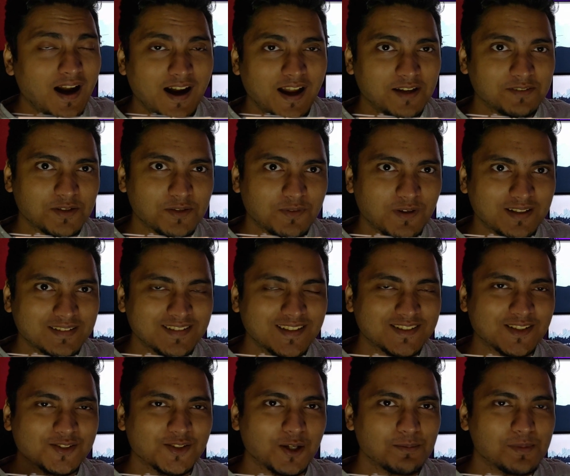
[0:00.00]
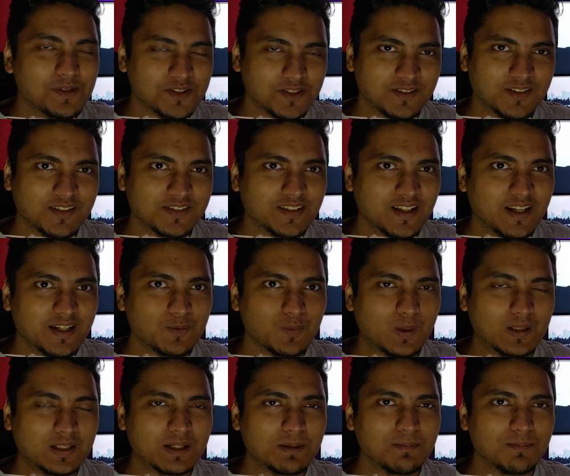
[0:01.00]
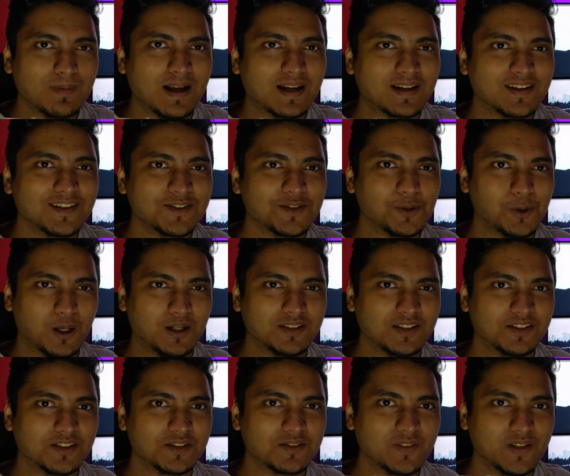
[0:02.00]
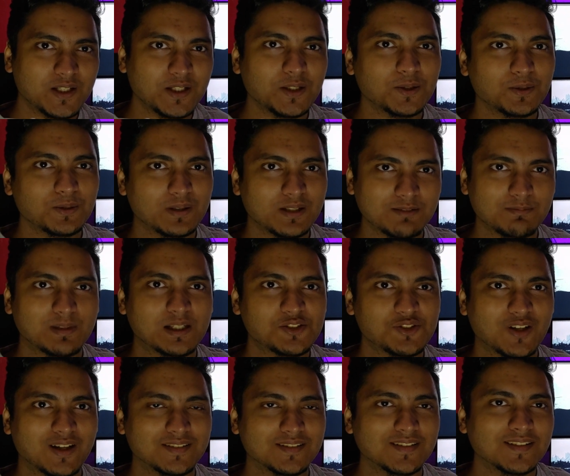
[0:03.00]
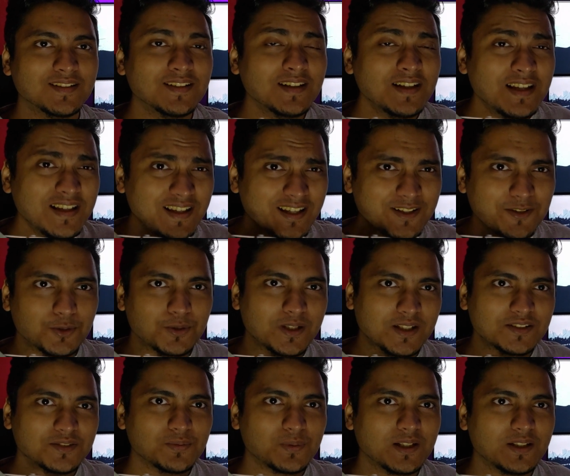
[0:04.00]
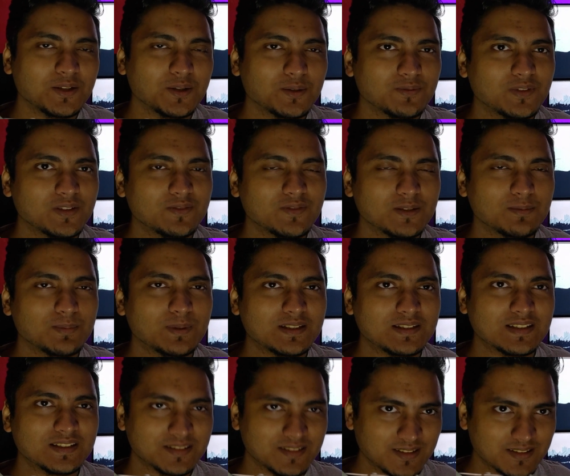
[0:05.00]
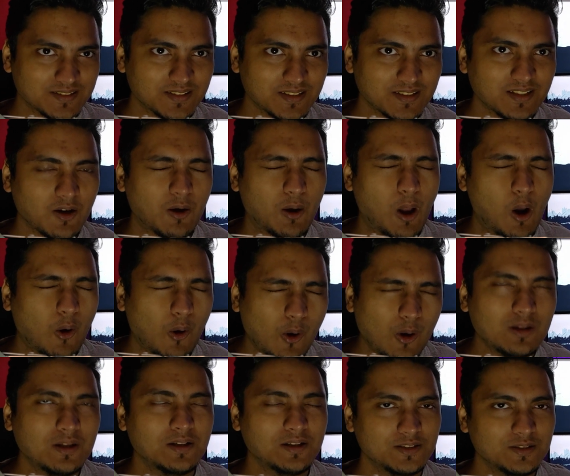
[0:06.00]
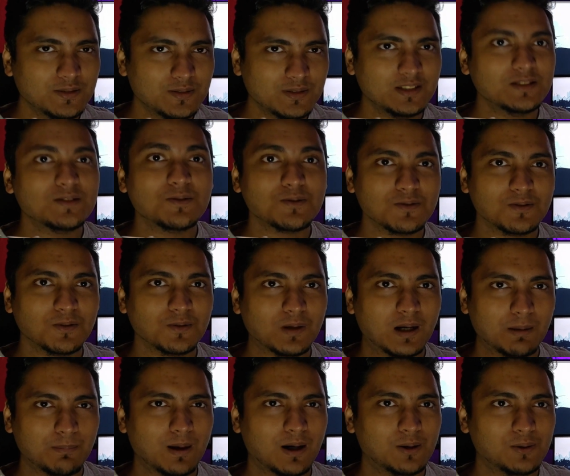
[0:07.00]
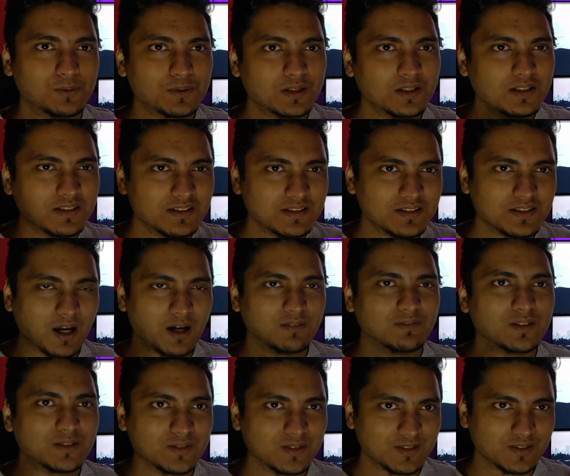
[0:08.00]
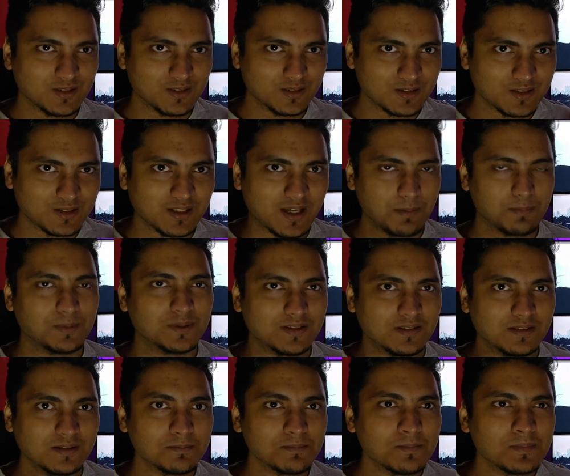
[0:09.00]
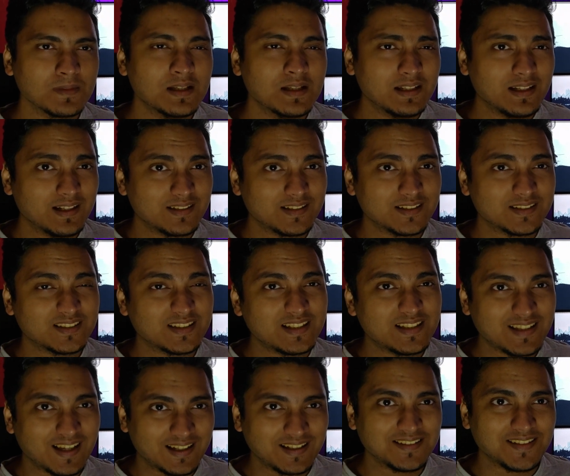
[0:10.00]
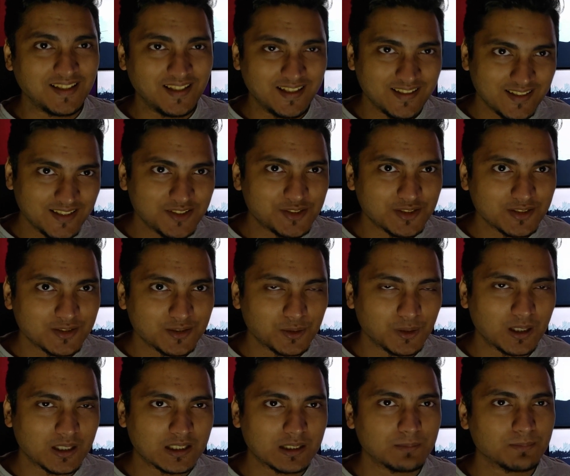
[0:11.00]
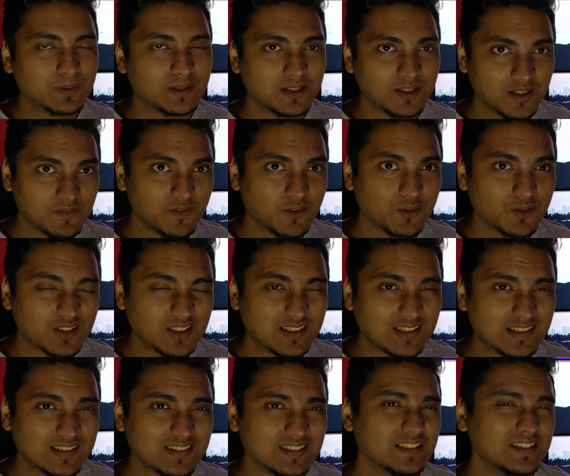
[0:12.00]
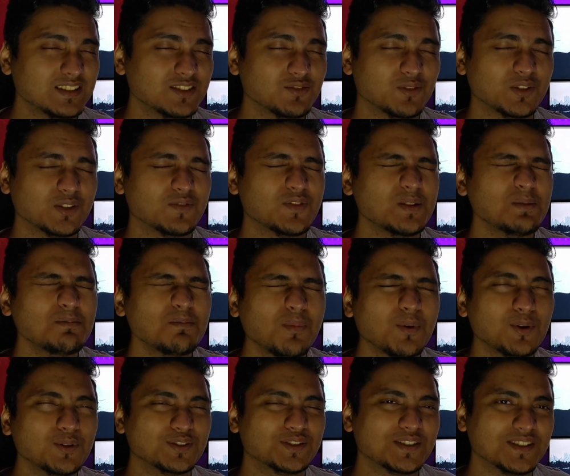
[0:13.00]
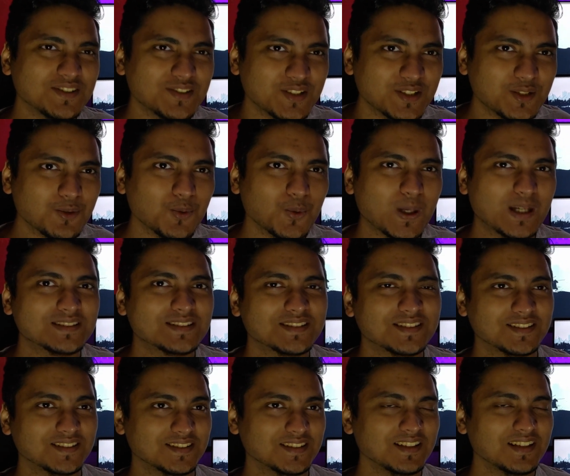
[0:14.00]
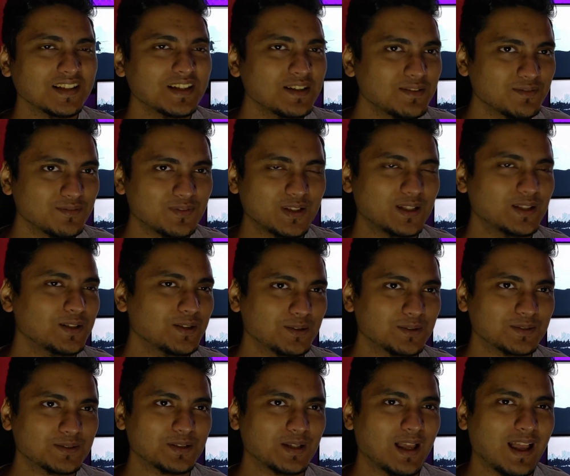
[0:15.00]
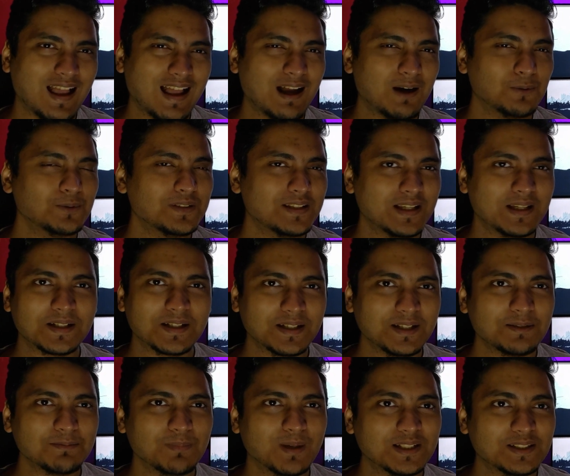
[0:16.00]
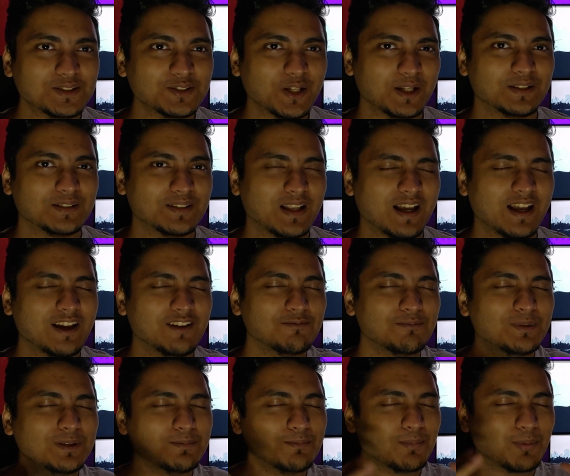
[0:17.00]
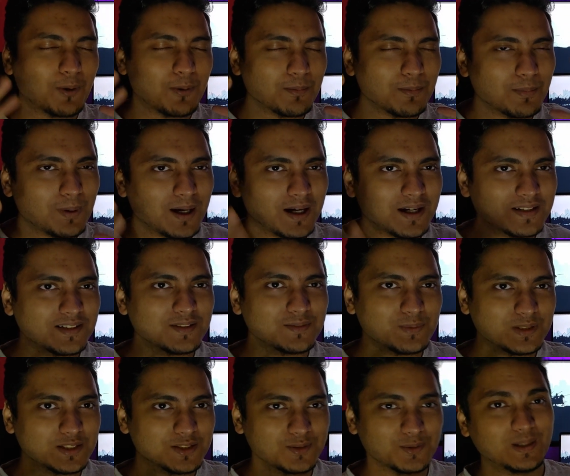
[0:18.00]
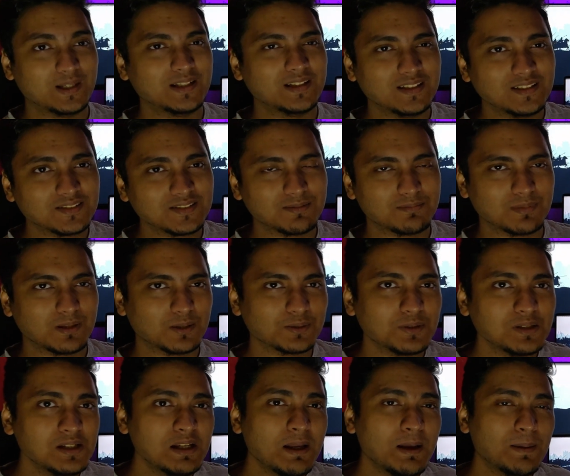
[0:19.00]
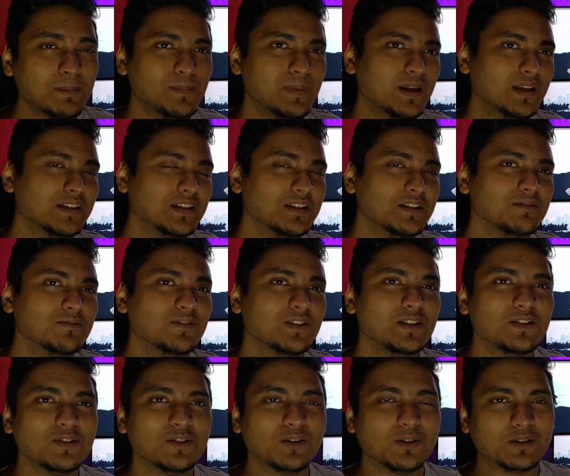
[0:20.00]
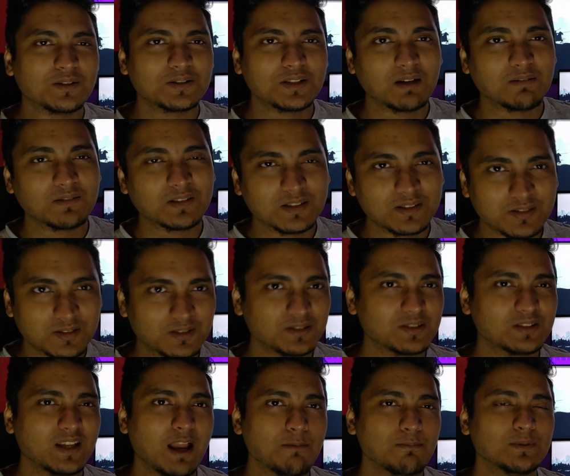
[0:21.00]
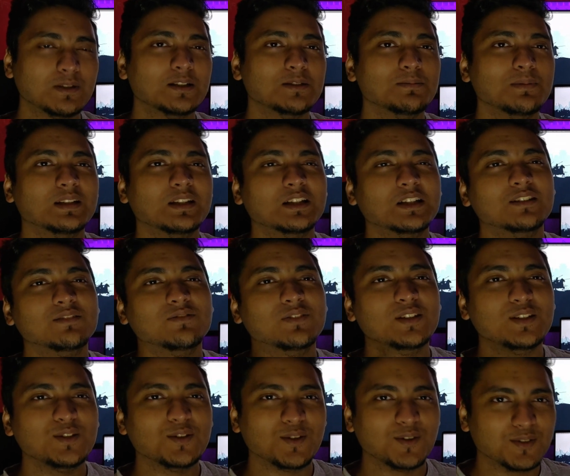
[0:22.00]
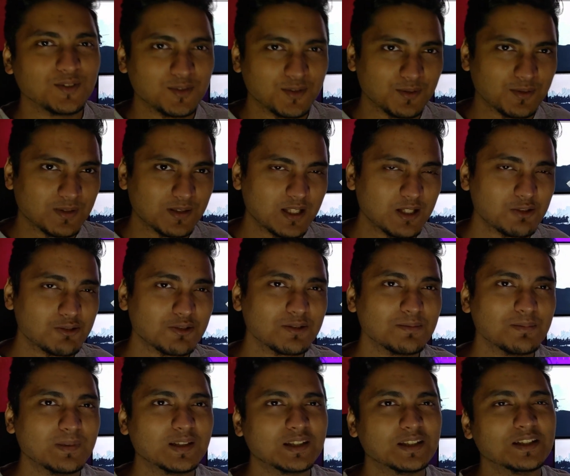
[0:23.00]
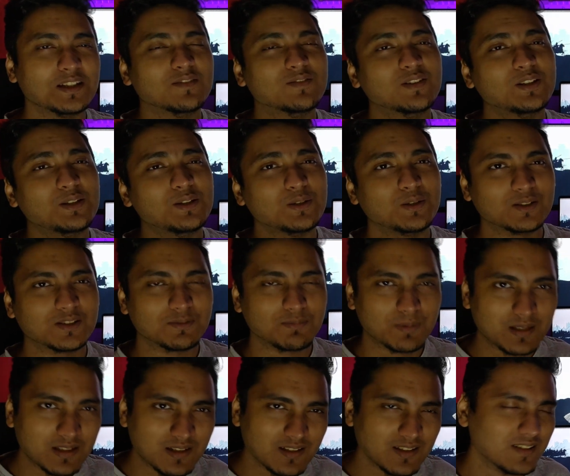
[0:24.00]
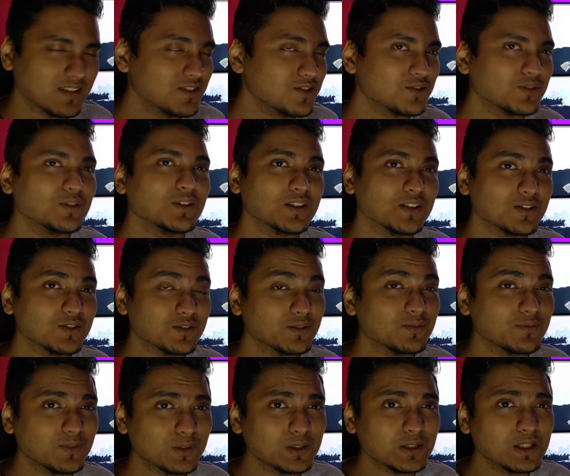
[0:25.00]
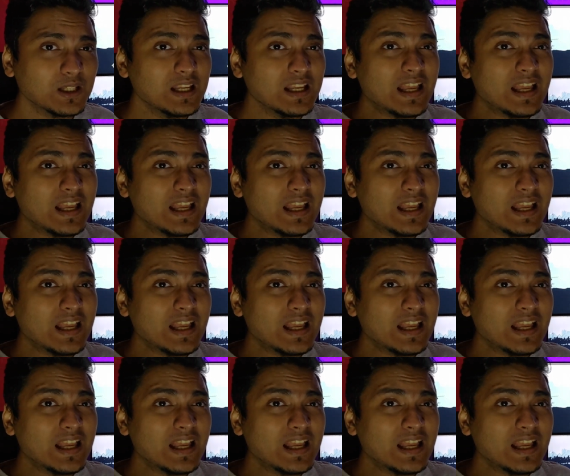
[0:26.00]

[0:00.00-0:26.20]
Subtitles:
Hi everyone, this is Soumyajit this side. Welcome back to another video in my channel. In today's video, we will be discussing all you need to know about Tower Research Capital. It is the 9th edition to our company review series. It is one of the most requested videos out there in my channel. I have been bombarded with queries about making a video on Tower Research Capital, making a video on coordination, making a video on Sprinklr, and so on and so forth.